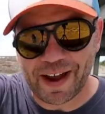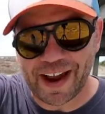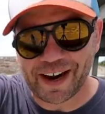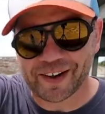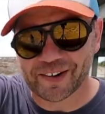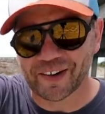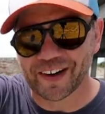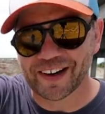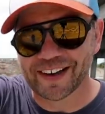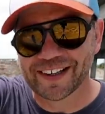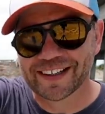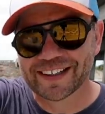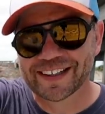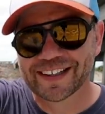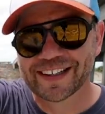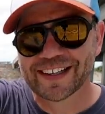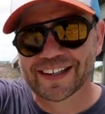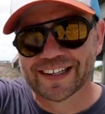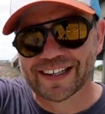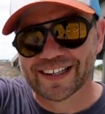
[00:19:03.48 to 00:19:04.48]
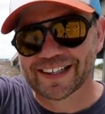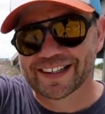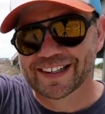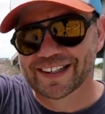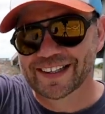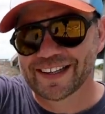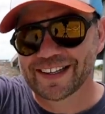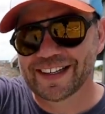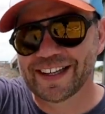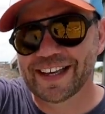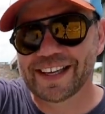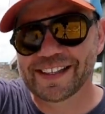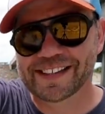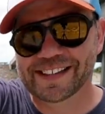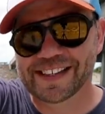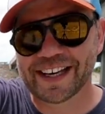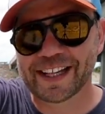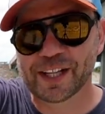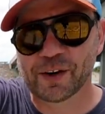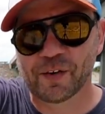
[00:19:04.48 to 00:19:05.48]
mackerel. I think he's
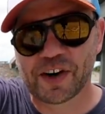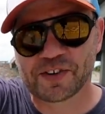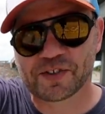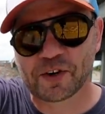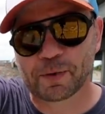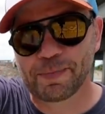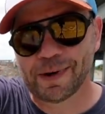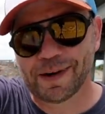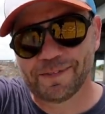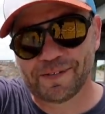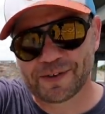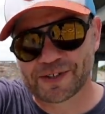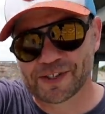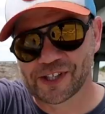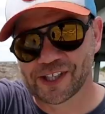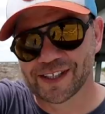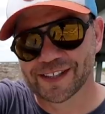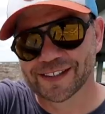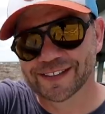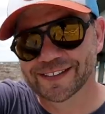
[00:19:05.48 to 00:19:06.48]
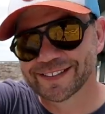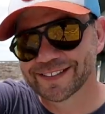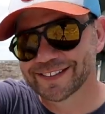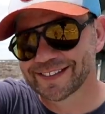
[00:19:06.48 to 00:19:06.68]
singing the retro puffer song.